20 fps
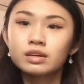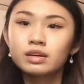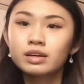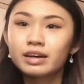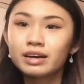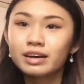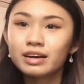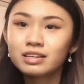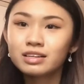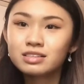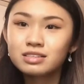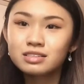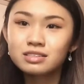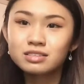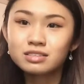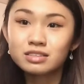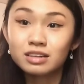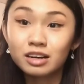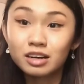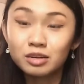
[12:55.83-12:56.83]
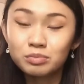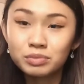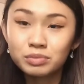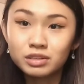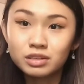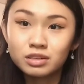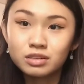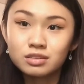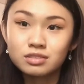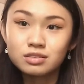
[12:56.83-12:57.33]
I had to stop
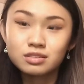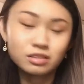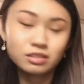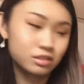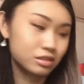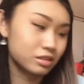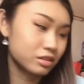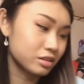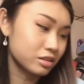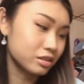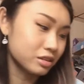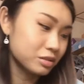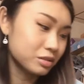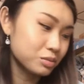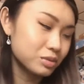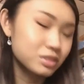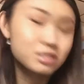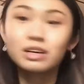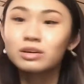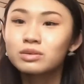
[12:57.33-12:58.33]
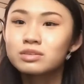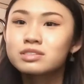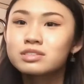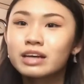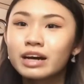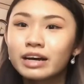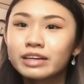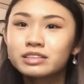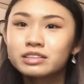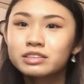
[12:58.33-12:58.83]
because a kid was
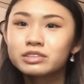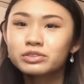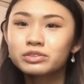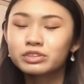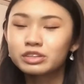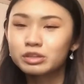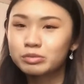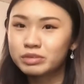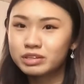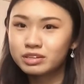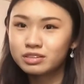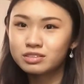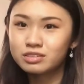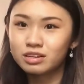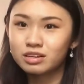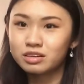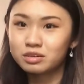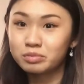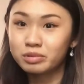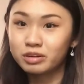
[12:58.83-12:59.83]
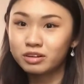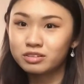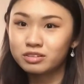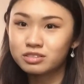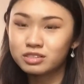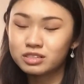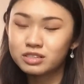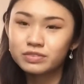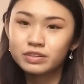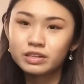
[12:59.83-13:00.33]
outside screaming, so I
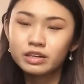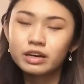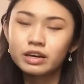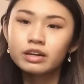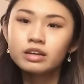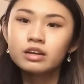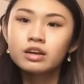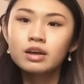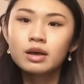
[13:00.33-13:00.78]
apologize for that.